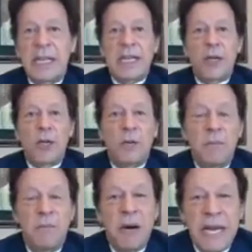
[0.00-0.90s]
taken
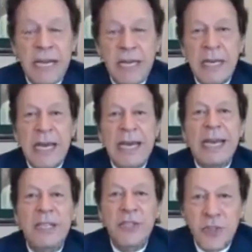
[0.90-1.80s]
over by
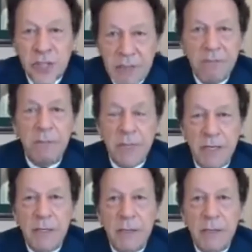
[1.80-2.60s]
an extreme